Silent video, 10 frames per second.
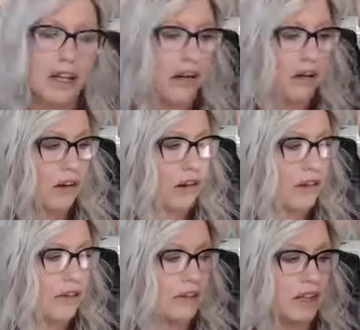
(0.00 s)

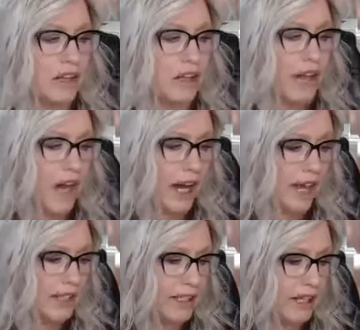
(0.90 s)
alcohol, and there's a
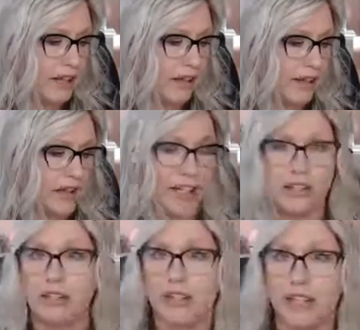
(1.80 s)
lot of
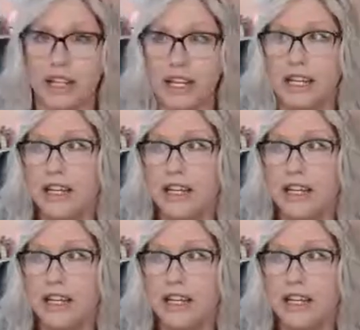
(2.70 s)
research that